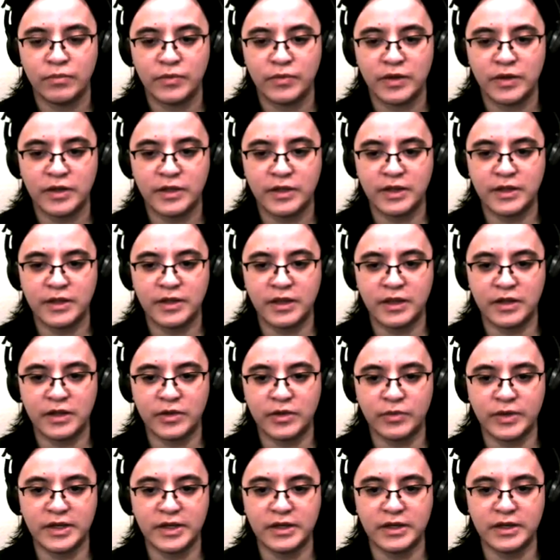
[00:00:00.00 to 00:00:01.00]
then the
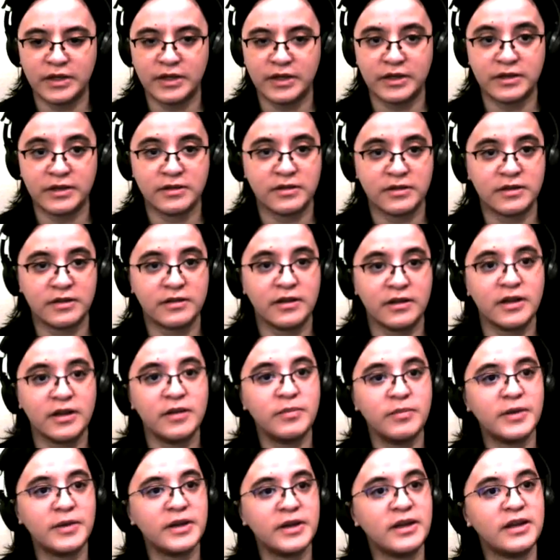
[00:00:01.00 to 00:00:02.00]
other one is
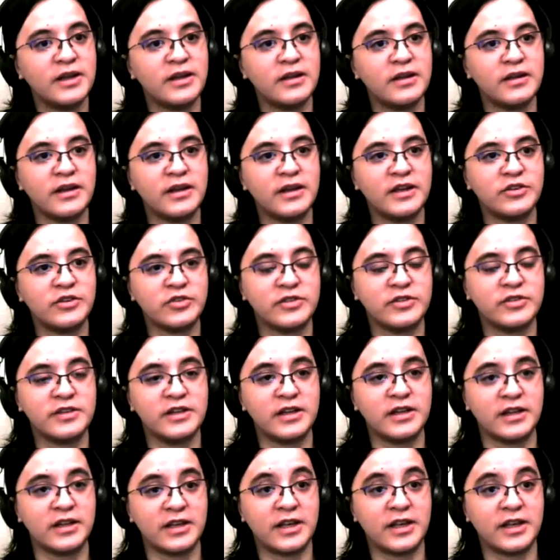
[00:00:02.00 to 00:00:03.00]
anybody interested
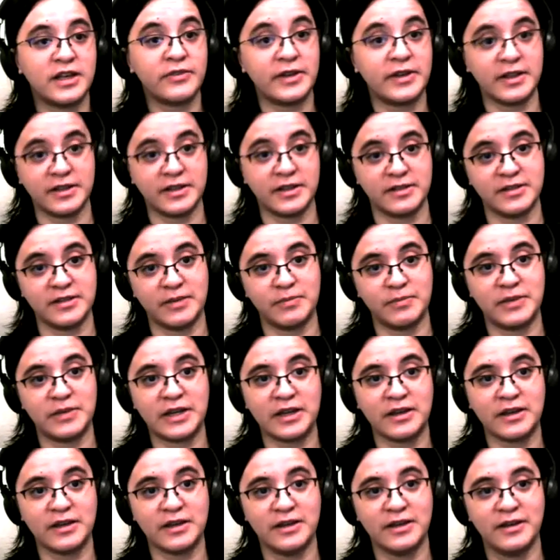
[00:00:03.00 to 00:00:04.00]
in giving this
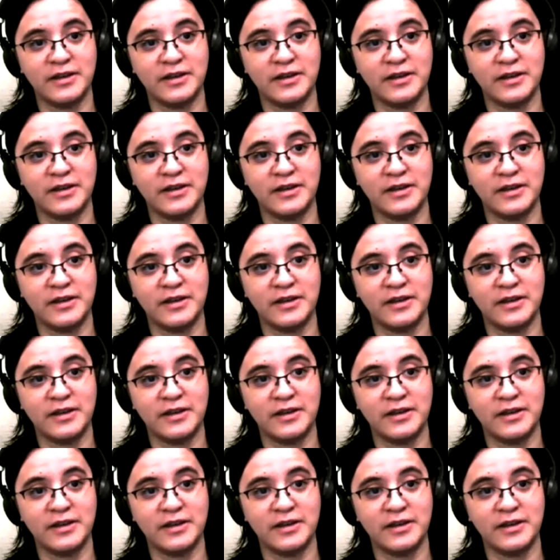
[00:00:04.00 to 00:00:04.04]
update?